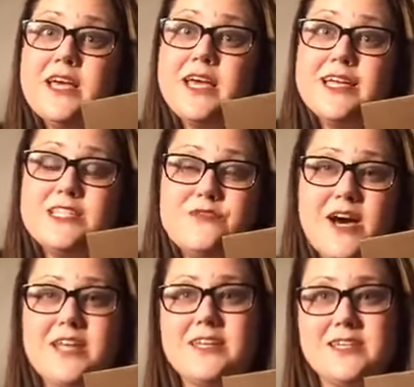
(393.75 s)
It's
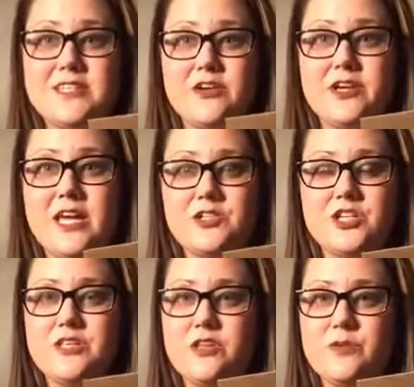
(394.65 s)
fun because they're engaging
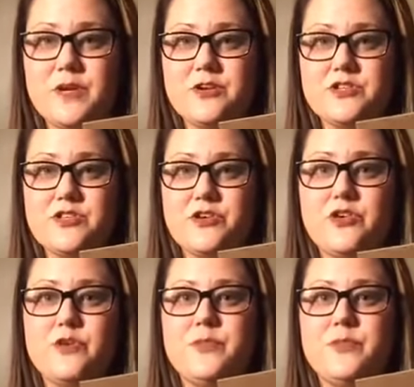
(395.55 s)
the other peers in their group.